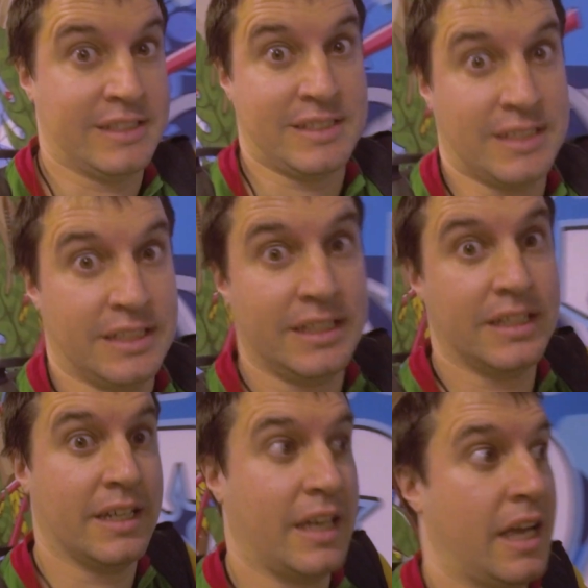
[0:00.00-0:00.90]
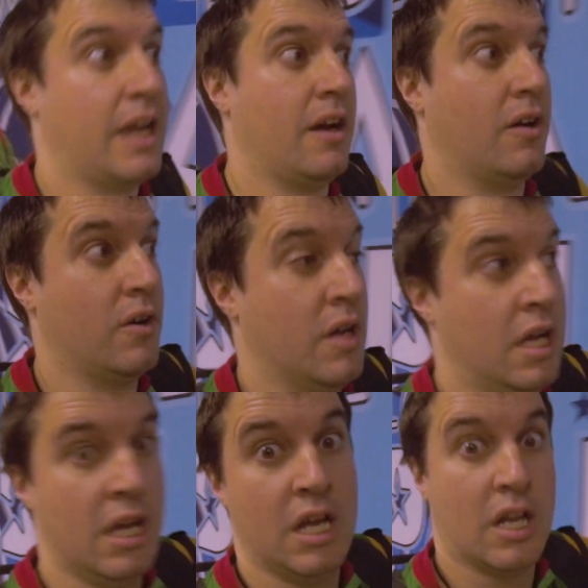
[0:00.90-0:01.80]
Let's see how
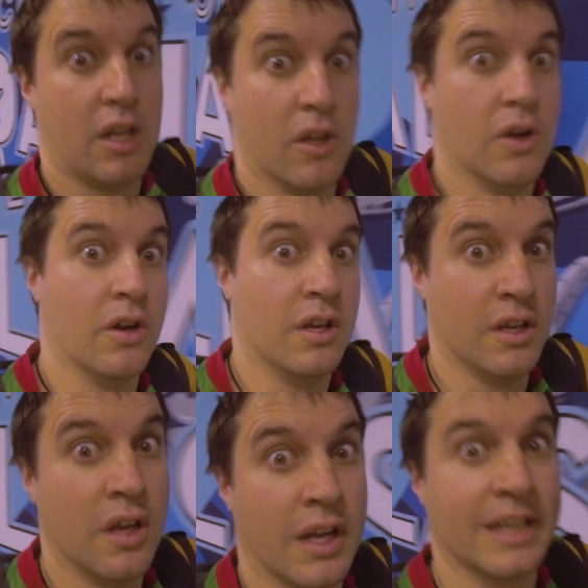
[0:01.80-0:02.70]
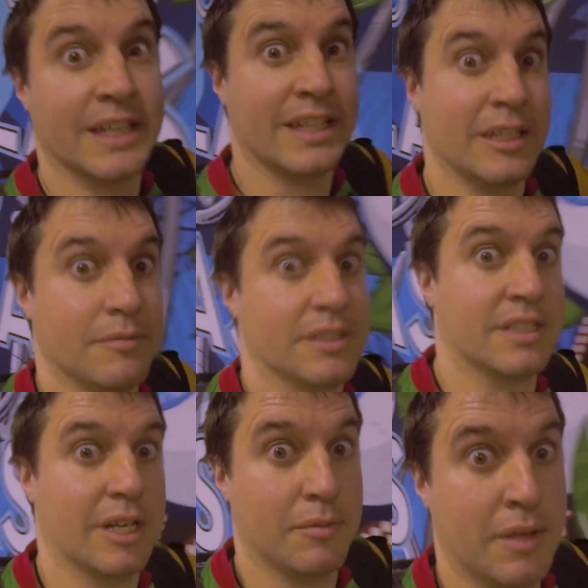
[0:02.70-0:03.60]
long I can keep this up.